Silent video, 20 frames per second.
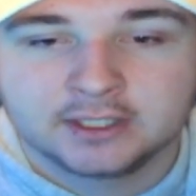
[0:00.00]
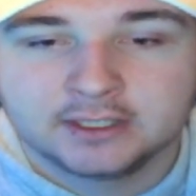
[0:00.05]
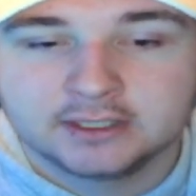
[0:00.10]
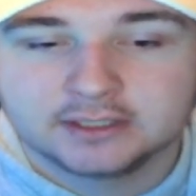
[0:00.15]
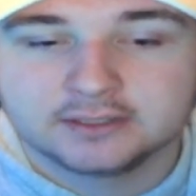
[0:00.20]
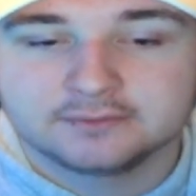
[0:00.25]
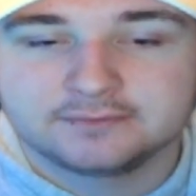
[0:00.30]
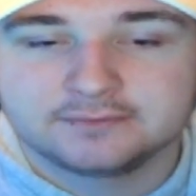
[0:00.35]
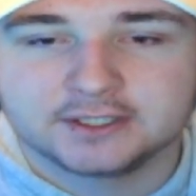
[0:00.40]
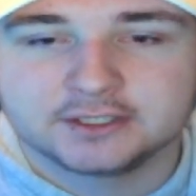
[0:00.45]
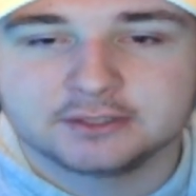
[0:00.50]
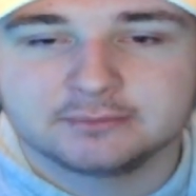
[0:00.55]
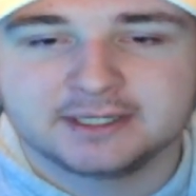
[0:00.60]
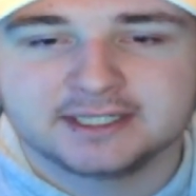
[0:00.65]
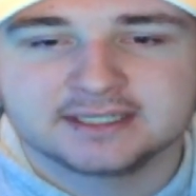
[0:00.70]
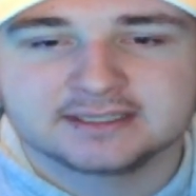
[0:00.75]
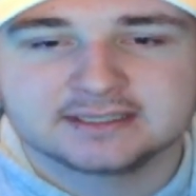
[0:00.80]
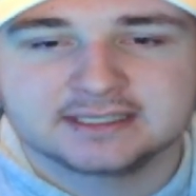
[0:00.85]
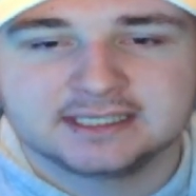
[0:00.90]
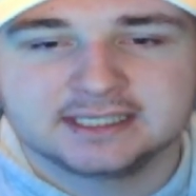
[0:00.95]
Nathaniel
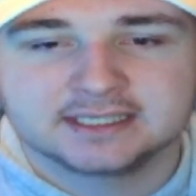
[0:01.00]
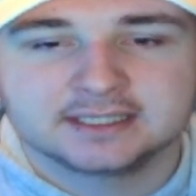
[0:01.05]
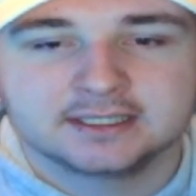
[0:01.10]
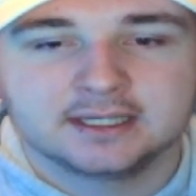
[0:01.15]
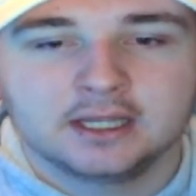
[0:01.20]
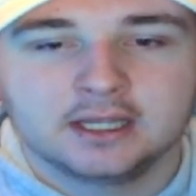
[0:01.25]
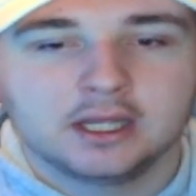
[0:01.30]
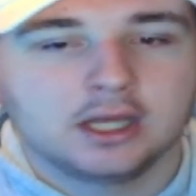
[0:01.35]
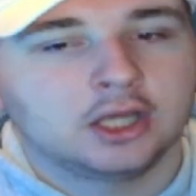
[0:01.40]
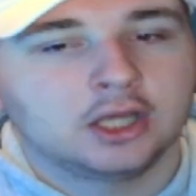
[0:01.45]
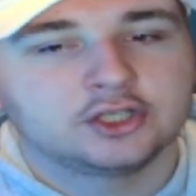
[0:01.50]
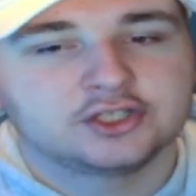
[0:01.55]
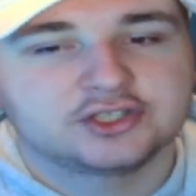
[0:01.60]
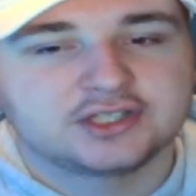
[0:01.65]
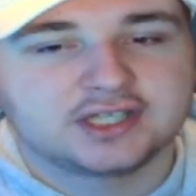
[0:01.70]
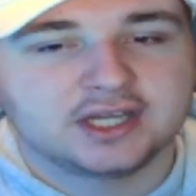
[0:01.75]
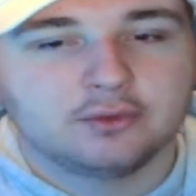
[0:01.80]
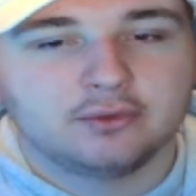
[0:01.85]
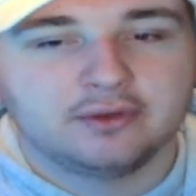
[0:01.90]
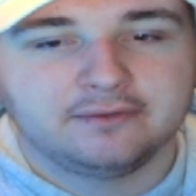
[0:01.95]
Mendes-Lang,
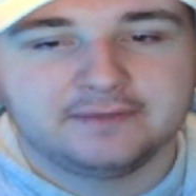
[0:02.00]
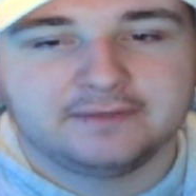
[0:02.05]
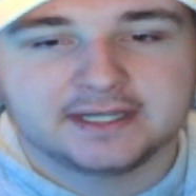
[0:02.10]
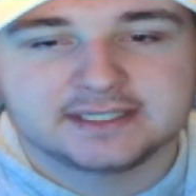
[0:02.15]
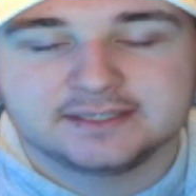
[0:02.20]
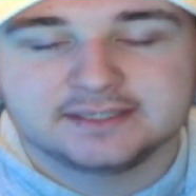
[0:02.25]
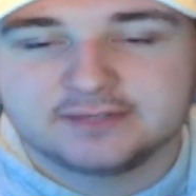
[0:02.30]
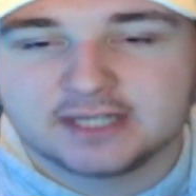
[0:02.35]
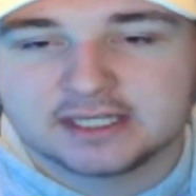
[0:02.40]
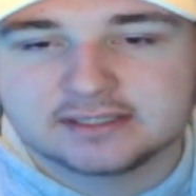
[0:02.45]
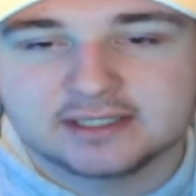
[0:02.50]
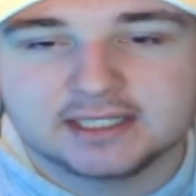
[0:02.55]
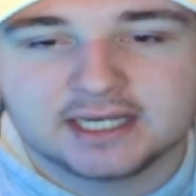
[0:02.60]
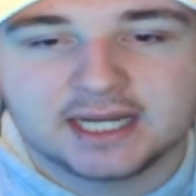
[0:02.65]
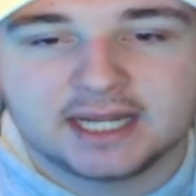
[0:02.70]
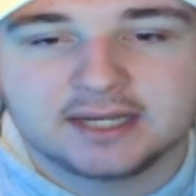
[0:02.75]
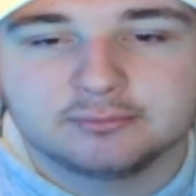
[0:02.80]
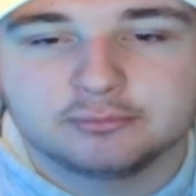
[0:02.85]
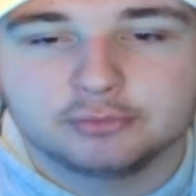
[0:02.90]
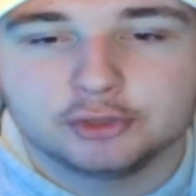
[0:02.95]
still effective
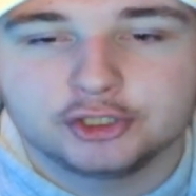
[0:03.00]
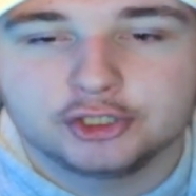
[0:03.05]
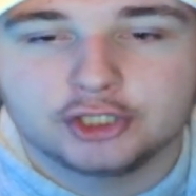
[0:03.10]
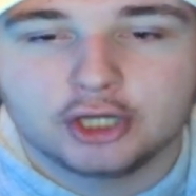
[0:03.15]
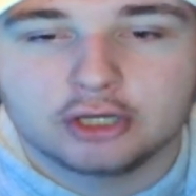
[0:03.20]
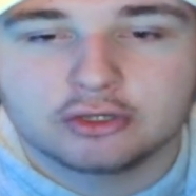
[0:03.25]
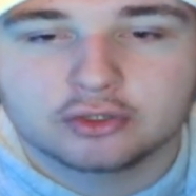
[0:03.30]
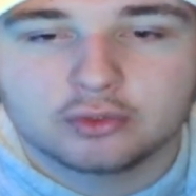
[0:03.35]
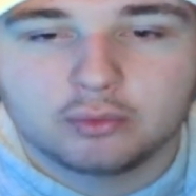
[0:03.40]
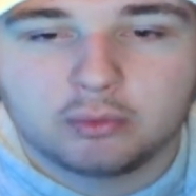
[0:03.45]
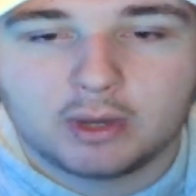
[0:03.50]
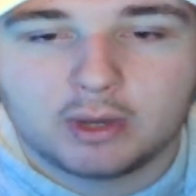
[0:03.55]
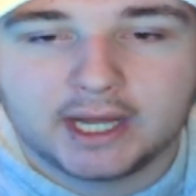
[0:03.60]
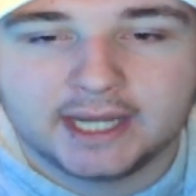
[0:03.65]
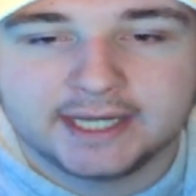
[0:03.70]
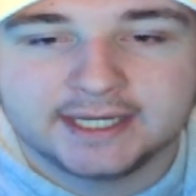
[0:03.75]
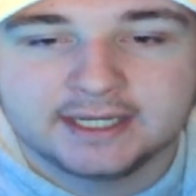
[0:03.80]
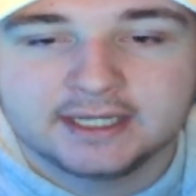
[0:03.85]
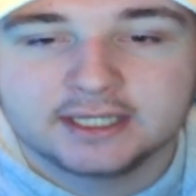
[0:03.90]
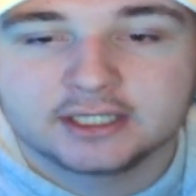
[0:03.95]
yesterday, but not
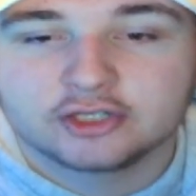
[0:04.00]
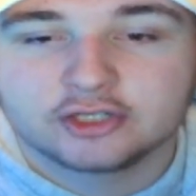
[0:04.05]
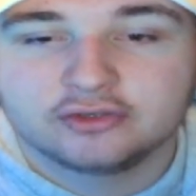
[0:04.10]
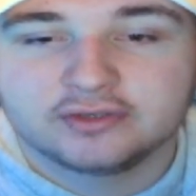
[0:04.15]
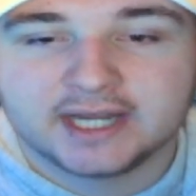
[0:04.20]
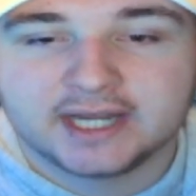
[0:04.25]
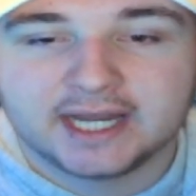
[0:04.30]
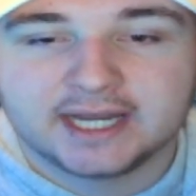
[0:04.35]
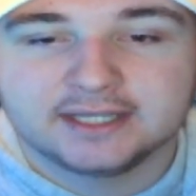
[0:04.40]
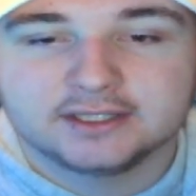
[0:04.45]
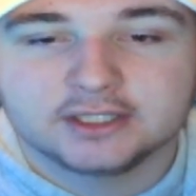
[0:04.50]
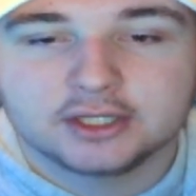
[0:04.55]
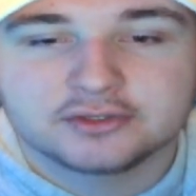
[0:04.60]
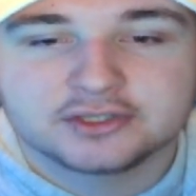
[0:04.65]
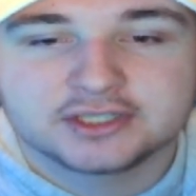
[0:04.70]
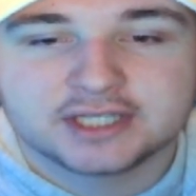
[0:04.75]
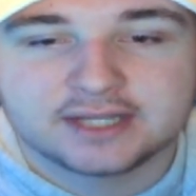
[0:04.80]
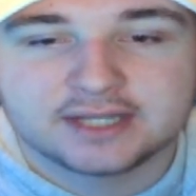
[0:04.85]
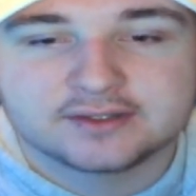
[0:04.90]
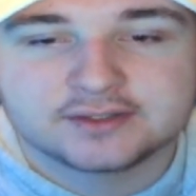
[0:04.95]
quite creating those
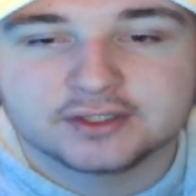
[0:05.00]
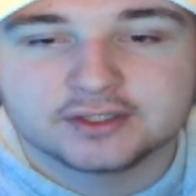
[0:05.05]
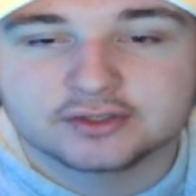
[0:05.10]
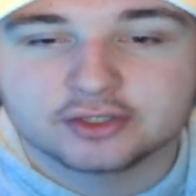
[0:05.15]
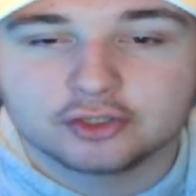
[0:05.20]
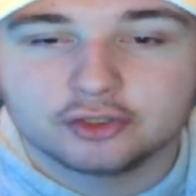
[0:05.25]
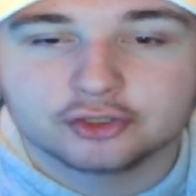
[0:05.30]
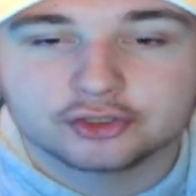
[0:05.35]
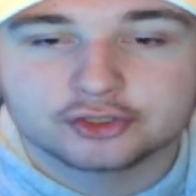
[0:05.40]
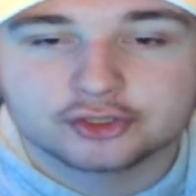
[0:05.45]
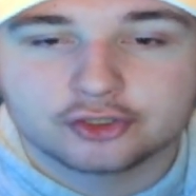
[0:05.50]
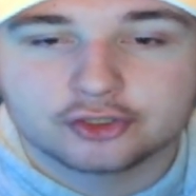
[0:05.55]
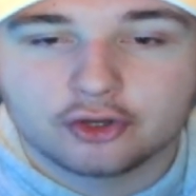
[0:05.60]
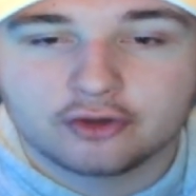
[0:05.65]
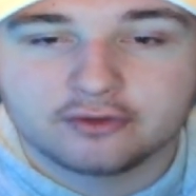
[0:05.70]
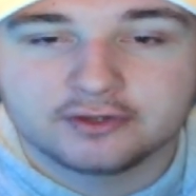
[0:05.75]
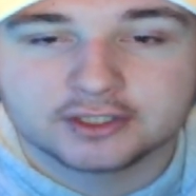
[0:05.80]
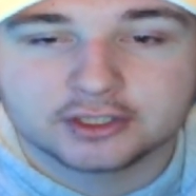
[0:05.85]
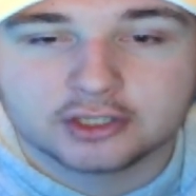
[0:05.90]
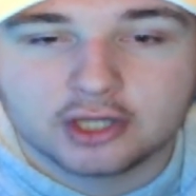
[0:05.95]
chances or
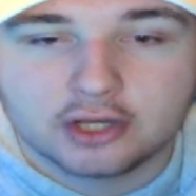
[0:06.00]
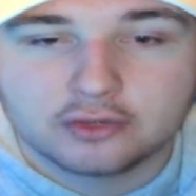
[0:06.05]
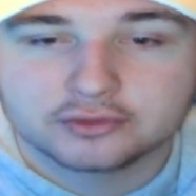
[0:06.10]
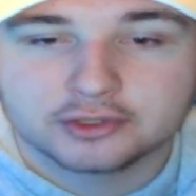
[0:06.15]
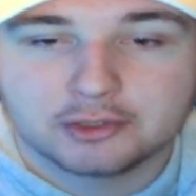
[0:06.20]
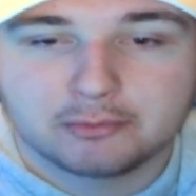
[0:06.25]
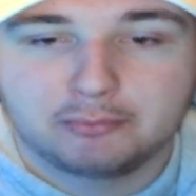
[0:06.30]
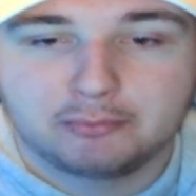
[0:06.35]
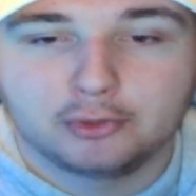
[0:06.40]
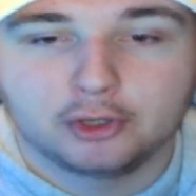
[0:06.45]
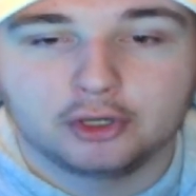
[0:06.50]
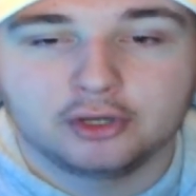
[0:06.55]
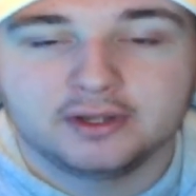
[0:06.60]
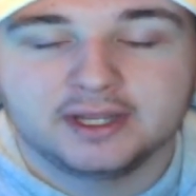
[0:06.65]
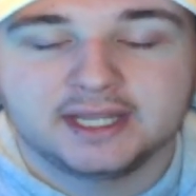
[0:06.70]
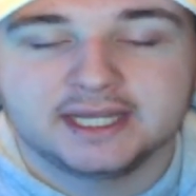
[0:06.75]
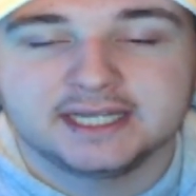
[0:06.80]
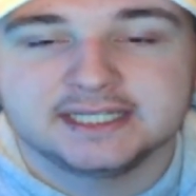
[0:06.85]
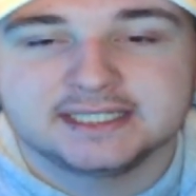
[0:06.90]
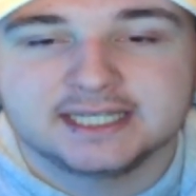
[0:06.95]
scoring the goals. But
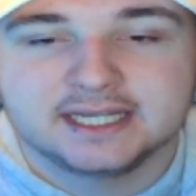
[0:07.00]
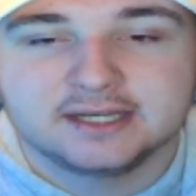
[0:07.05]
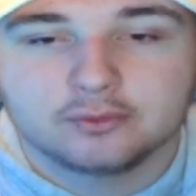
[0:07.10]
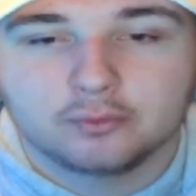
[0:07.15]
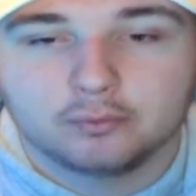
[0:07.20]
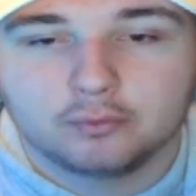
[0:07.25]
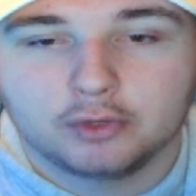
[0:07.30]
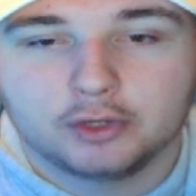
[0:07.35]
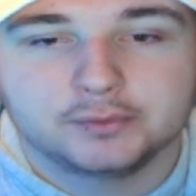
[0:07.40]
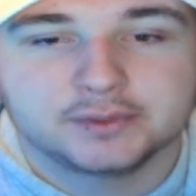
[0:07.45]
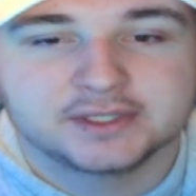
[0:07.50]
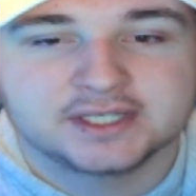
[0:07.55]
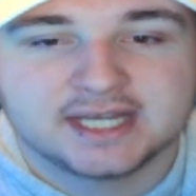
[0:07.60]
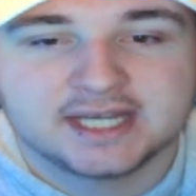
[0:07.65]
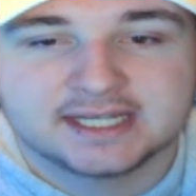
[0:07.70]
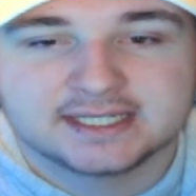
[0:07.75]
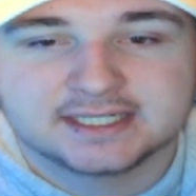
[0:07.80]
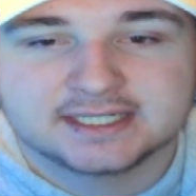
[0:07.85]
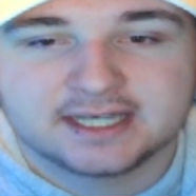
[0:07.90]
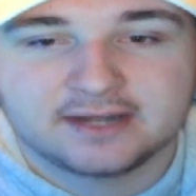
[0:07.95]
he did what was
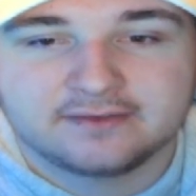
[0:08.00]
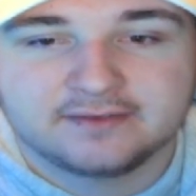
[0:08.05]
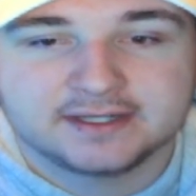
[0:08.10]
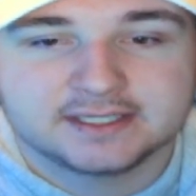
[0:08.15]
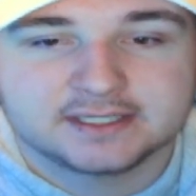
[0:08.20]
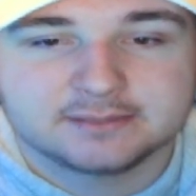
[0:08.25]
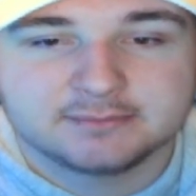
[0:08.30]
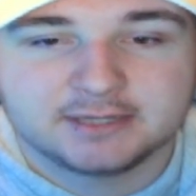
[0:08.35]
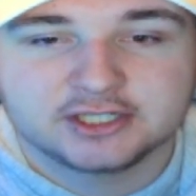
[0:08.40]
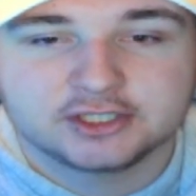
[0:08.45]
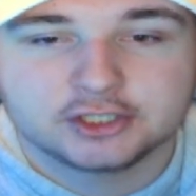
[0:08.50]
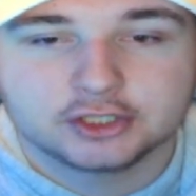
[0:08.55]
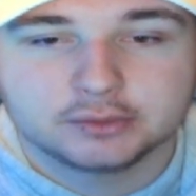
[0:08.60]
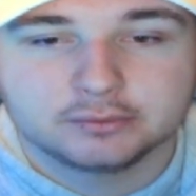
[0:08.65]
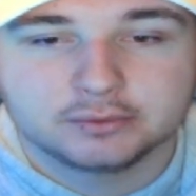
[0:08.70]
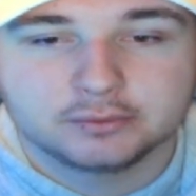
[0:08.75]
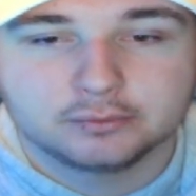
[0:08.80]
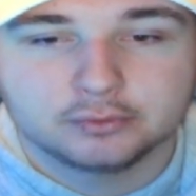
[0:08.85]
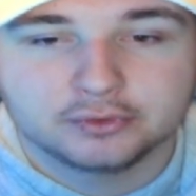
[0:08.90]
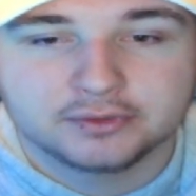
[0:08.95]
necessary to make sure we
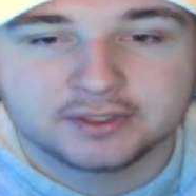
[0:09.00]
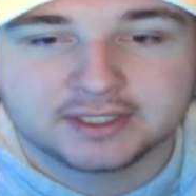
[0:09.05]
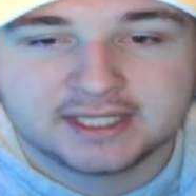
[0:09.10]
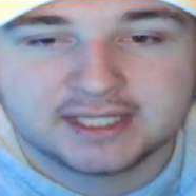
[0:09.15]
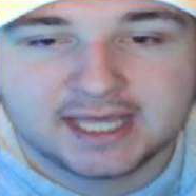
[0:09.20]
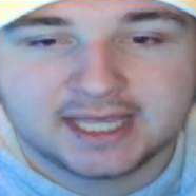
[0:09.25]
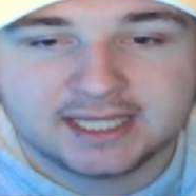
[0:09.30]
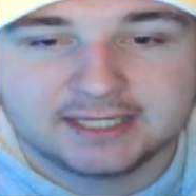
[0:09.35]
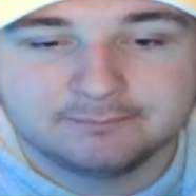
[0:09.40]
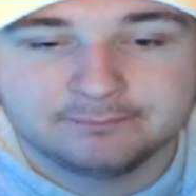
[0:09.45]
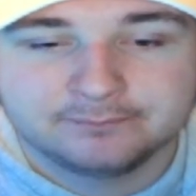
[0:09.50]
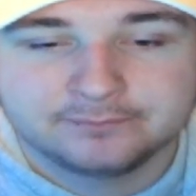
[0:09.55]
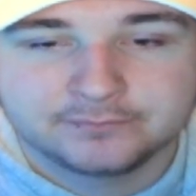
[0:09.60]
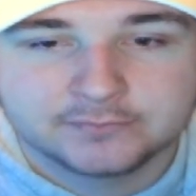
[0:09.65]
won the game.